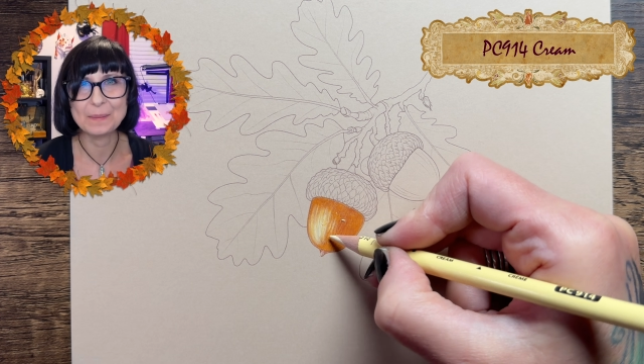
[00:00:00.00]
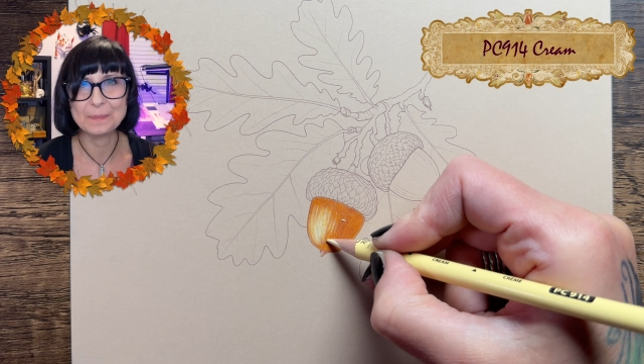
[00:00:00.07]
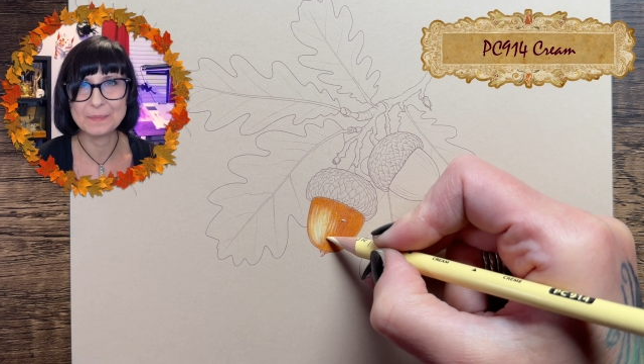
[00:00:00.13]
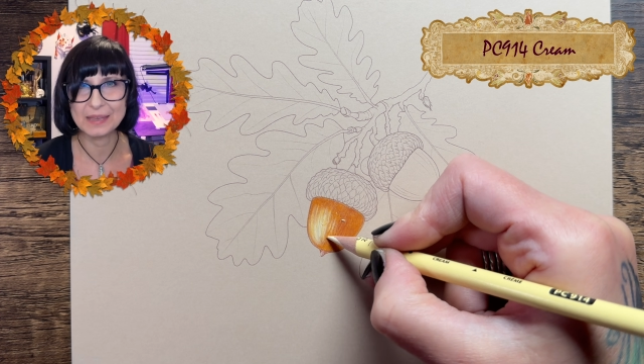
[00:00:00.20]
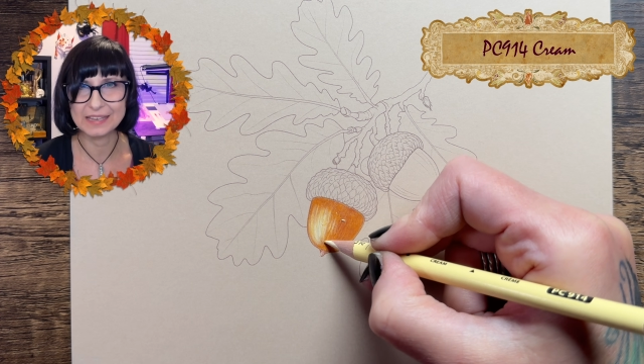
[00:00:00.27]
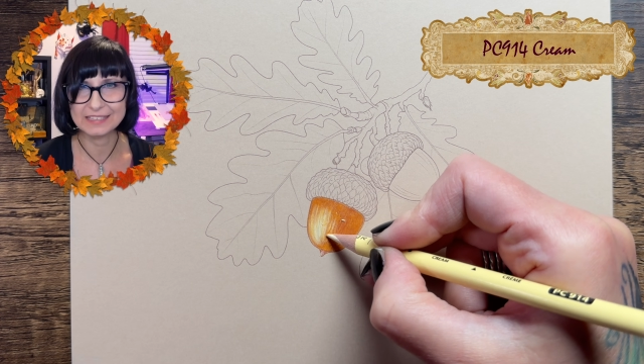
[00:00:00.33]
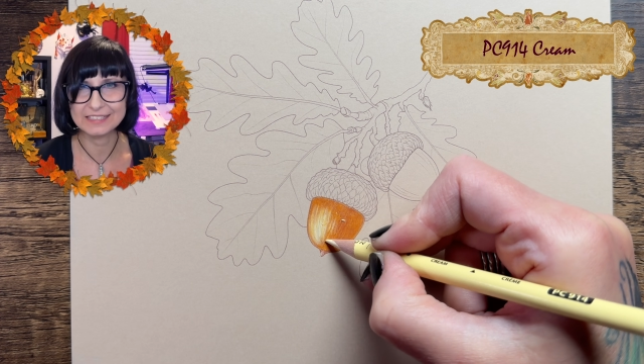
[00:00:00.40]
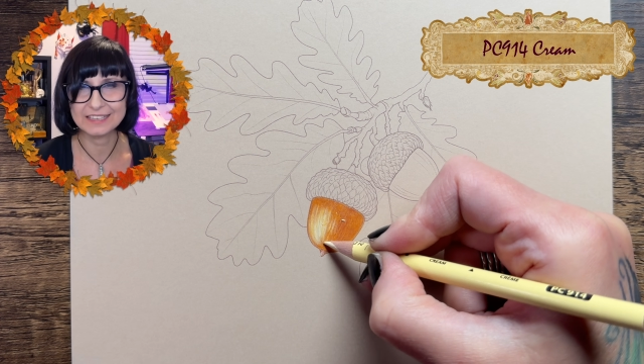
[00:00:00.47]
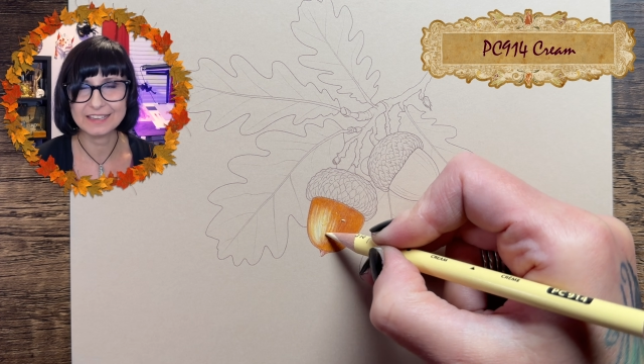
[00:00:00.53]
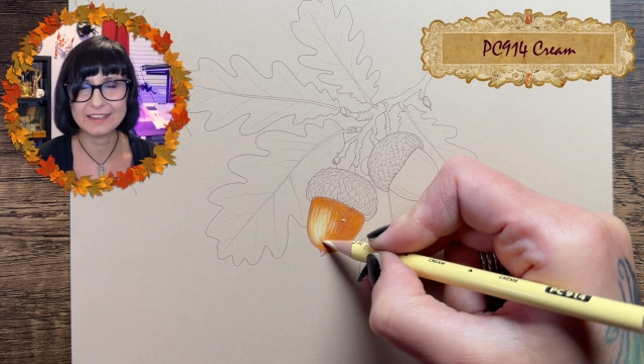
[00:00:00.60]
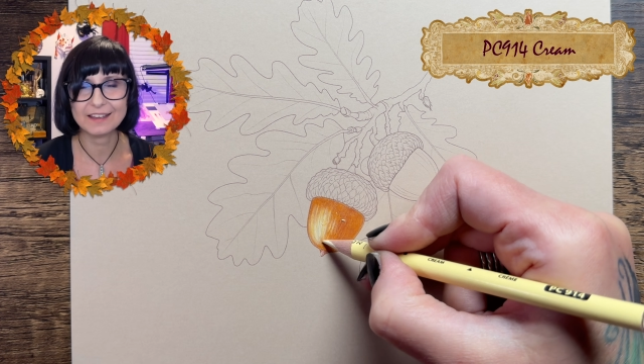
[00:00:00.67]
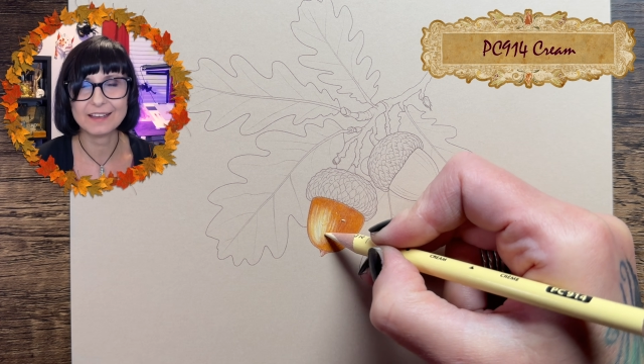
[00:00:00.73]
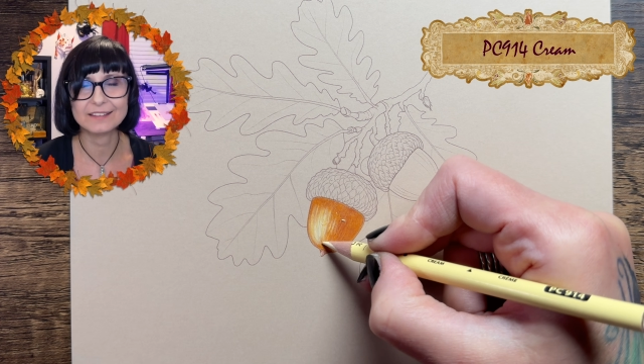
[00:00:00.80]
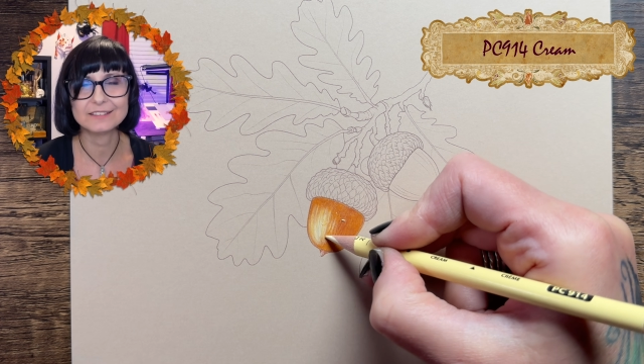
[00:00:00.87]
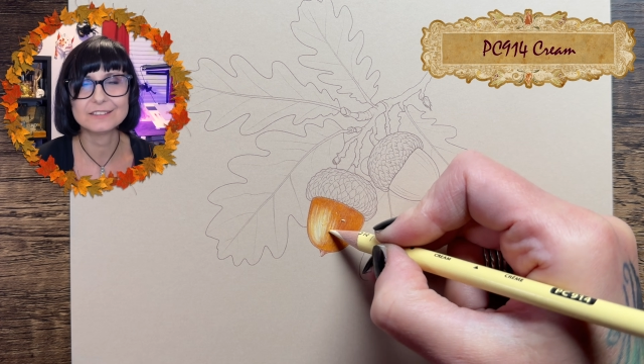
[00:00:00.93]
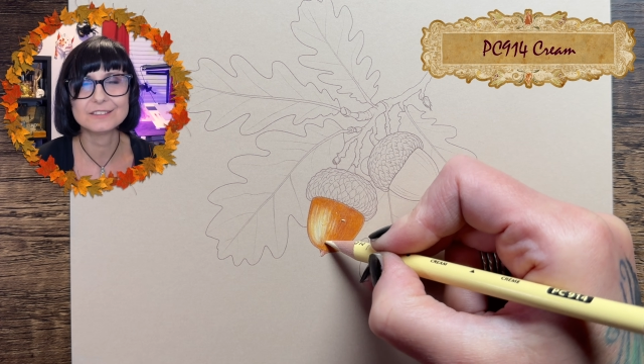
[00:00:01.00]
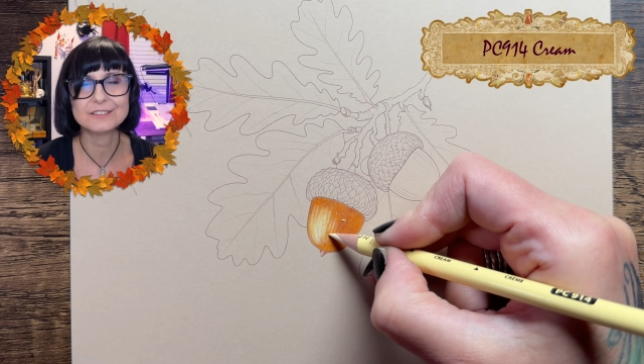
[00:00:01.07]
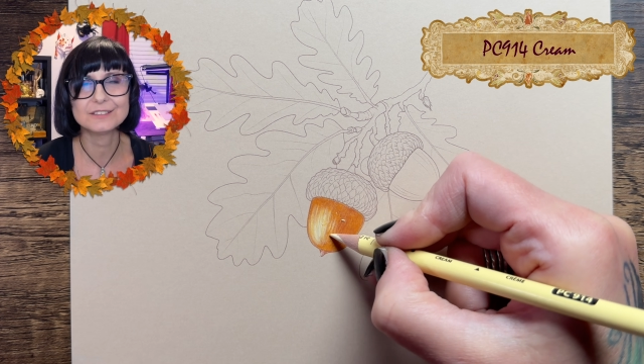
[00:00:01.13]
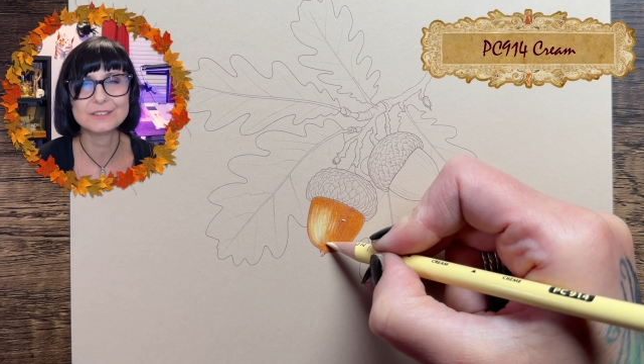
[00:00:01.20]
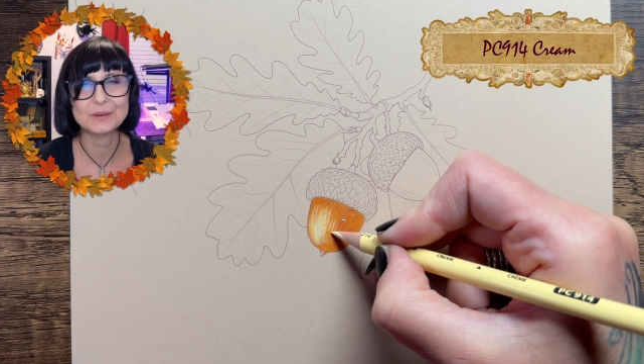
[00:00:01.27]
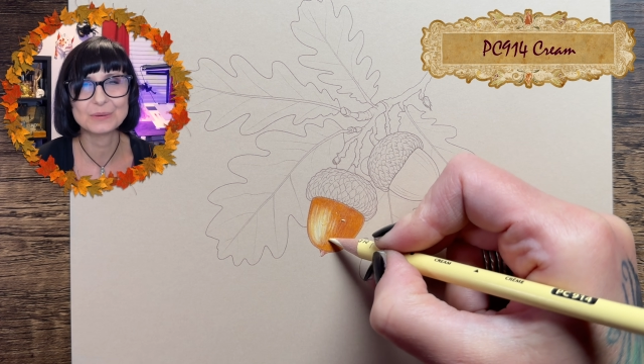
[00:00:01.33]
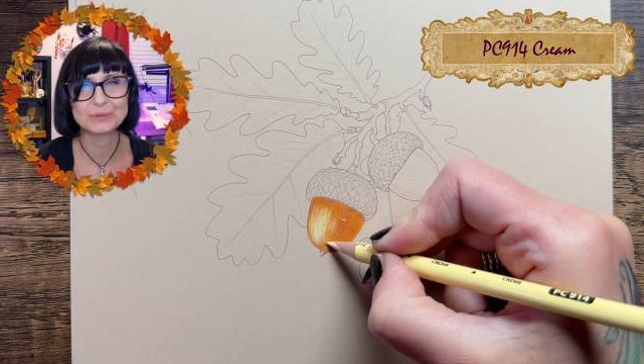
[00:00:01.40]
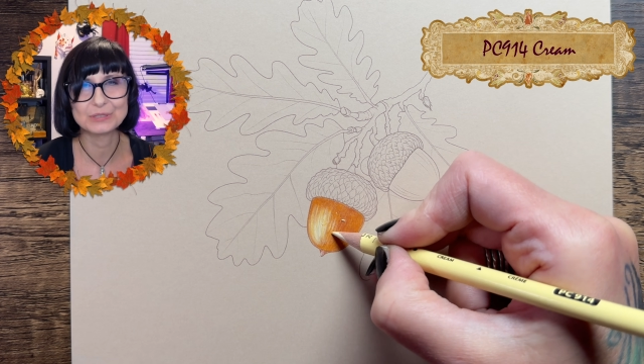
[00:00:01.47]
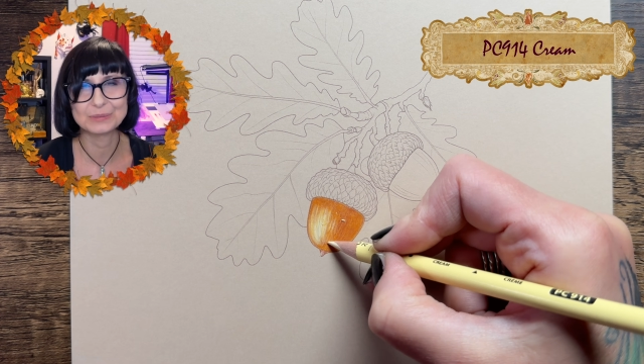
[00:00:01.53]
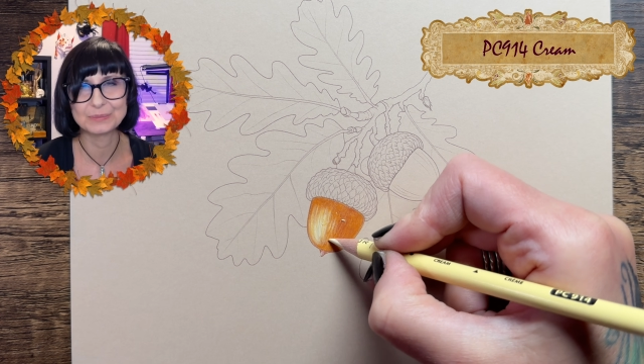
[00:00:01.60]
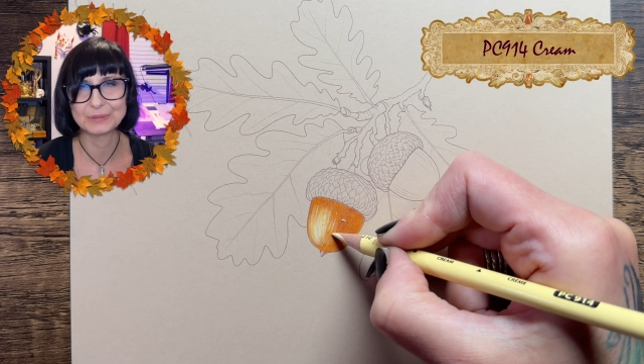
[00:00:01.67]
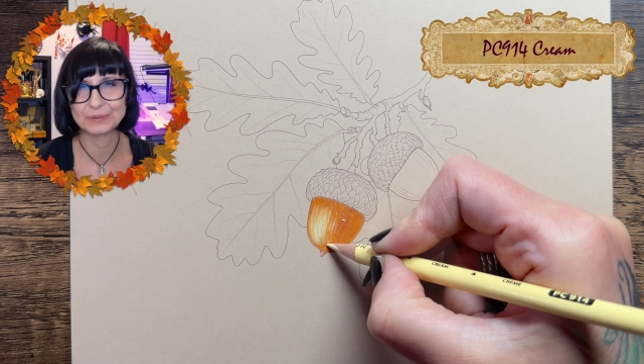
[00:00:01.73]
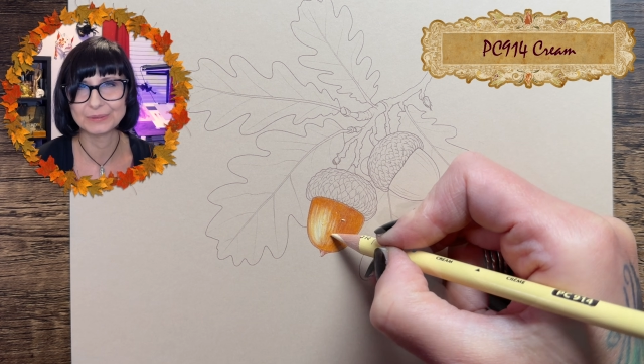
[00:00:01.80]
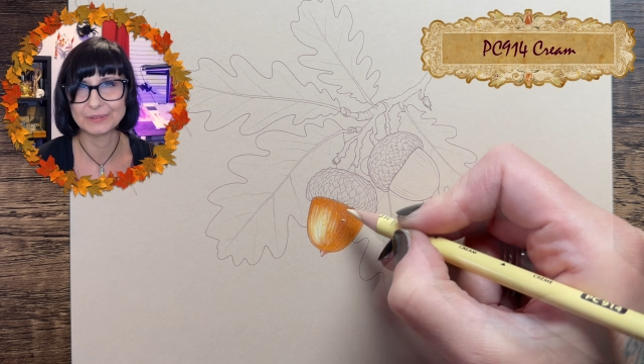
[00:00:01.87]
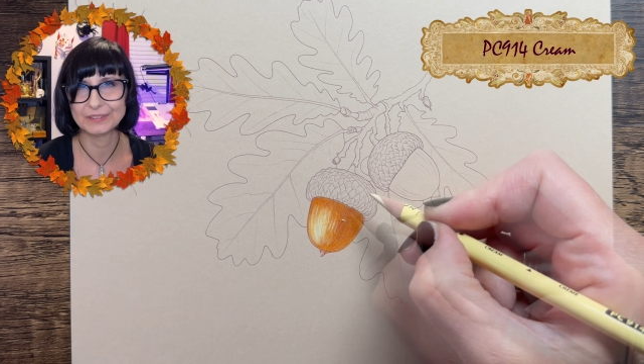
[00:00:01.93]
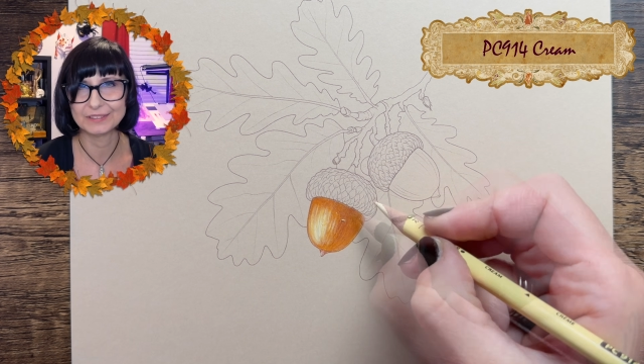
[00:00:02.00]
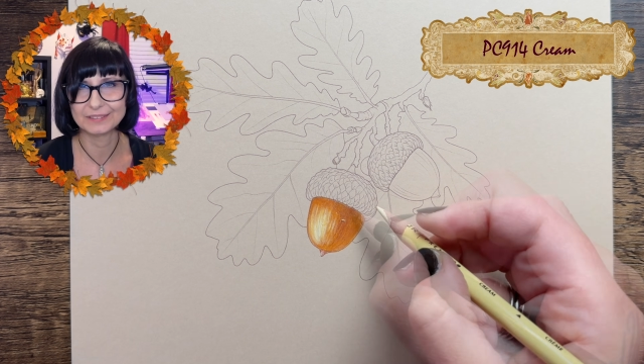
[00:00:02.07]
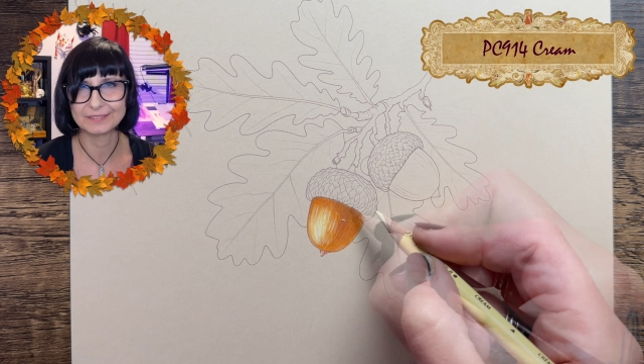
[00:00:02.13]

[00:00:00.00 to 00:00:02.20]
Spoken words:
amazing and so smooth?